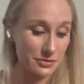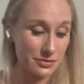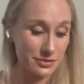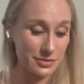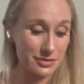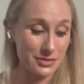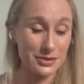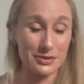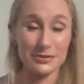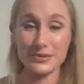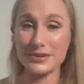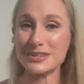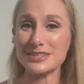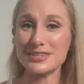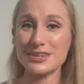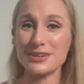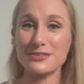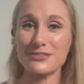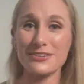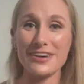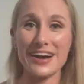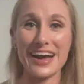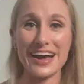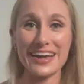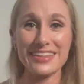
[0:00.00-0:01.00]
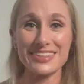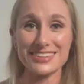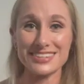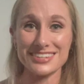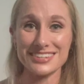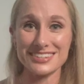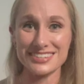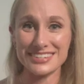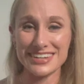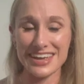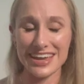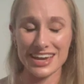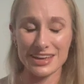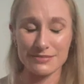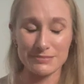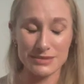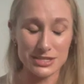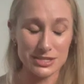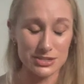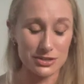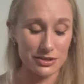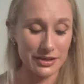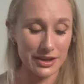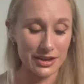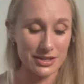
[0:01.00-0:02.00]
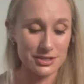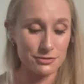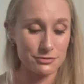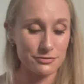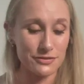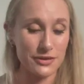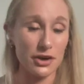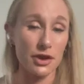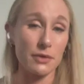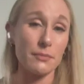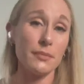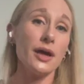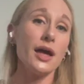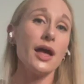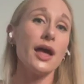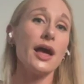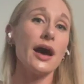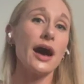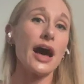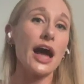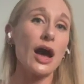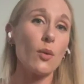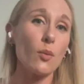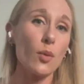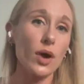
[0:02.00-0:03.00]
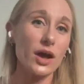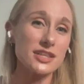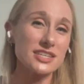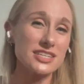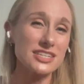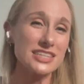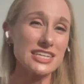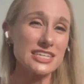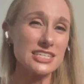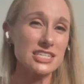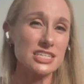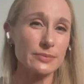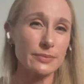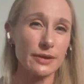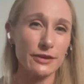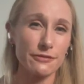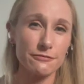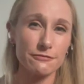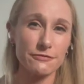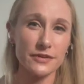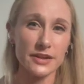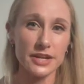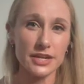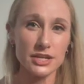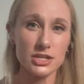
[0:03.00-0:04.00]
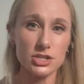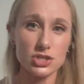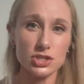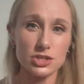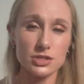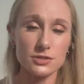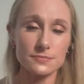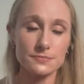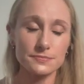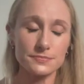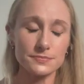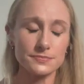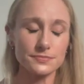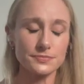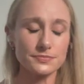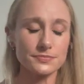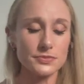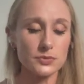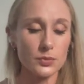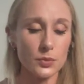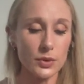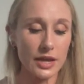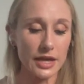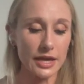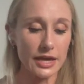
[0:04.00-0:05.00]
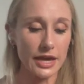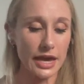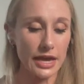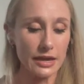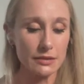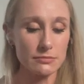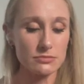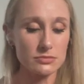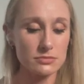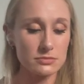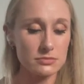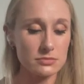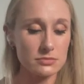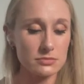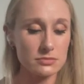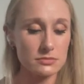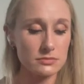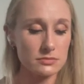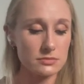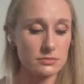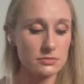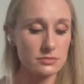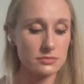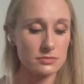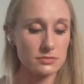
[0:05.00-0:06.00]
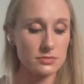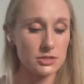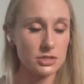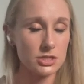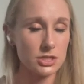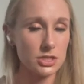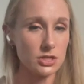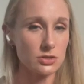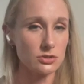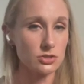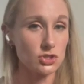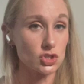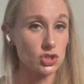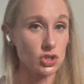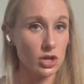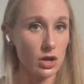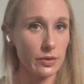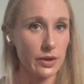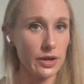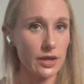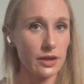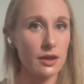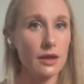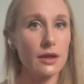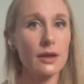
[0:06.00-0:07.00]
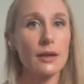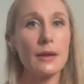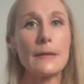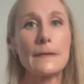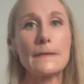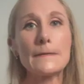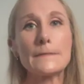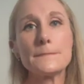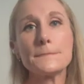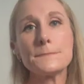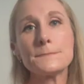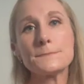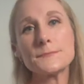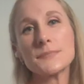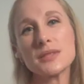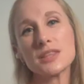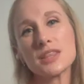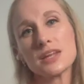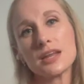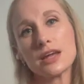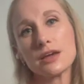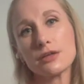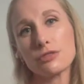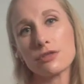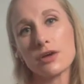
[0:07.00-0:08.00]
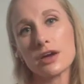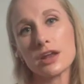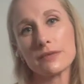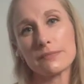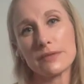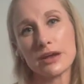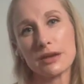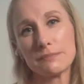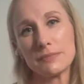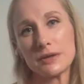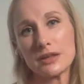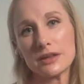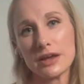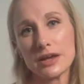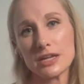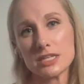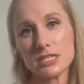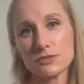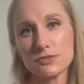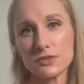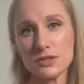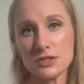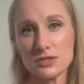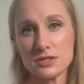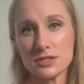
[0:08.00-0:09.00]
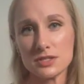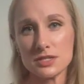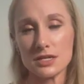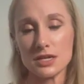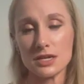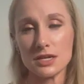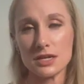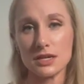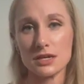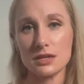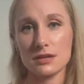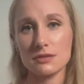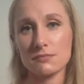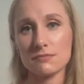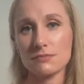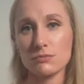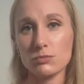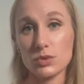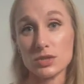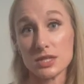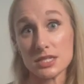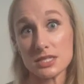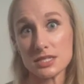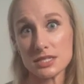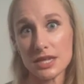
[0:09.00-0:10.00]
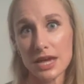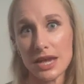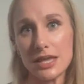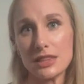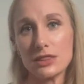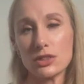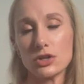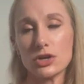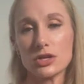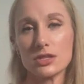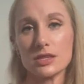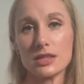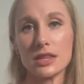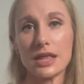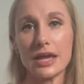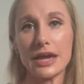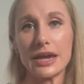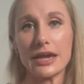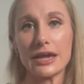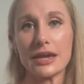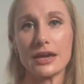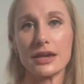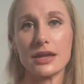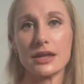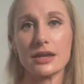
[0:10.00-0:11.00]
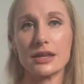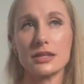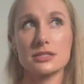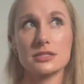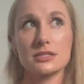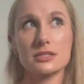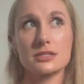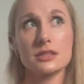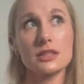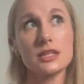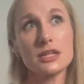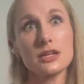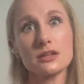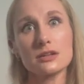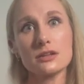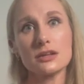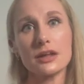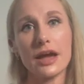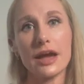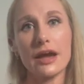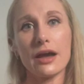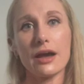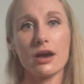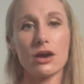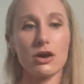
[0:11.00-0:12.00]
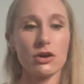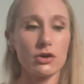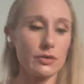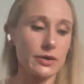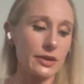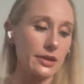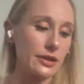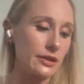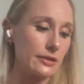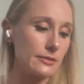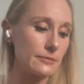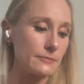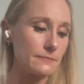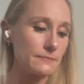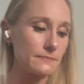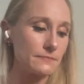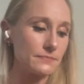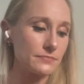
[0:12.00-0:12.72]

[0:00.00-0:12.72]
The reason why this has taken me so long to film, I wanted this to be finished when I came to you to show it, but then I thought it might be nice for you to see what the skein looked like, and it's little now and